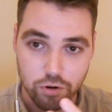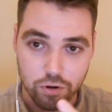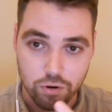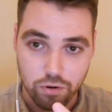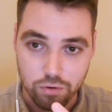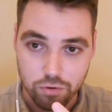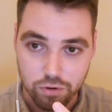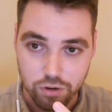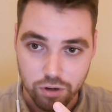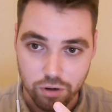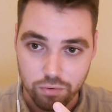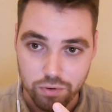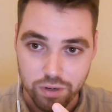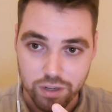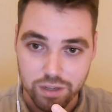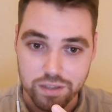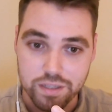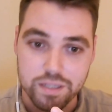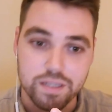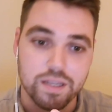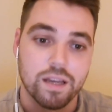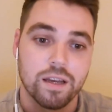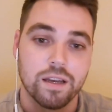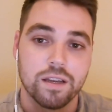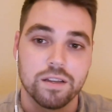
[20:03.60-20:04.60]
your own code
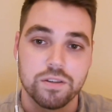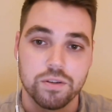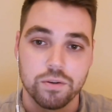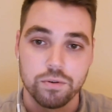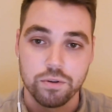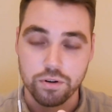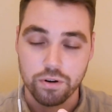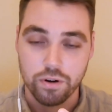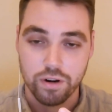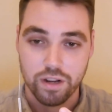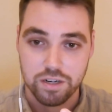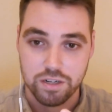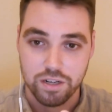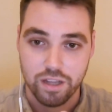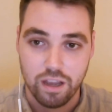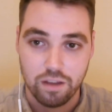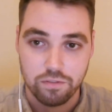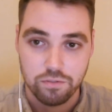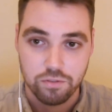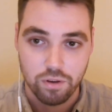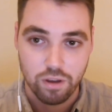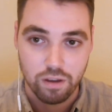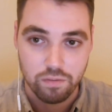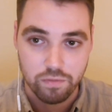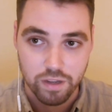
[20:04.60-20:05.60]
is. And so you don't actually have
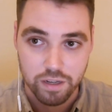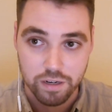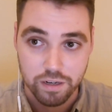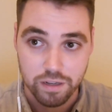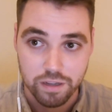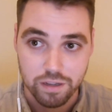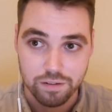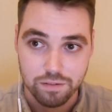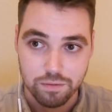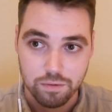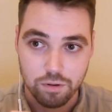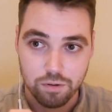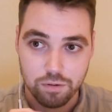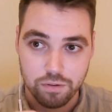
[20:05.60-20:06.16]
to have any.